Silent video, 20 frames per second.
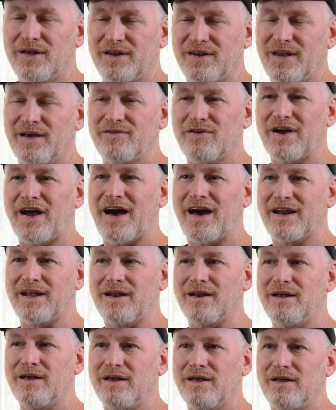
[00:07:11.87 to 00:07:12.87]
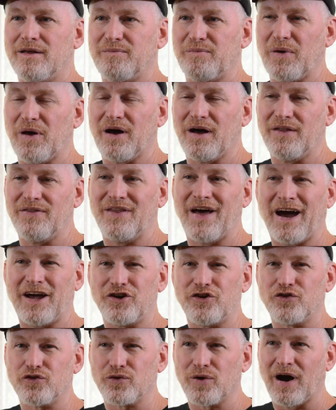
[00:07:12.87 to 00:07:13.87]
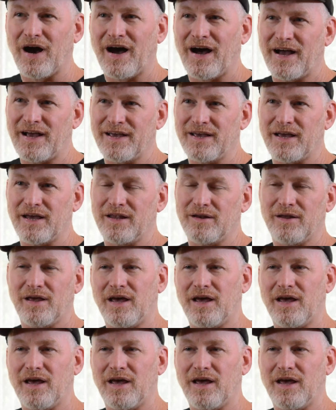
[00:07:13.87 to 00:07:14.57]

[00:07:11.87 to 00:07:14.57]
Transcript: never had it uh, not dry and,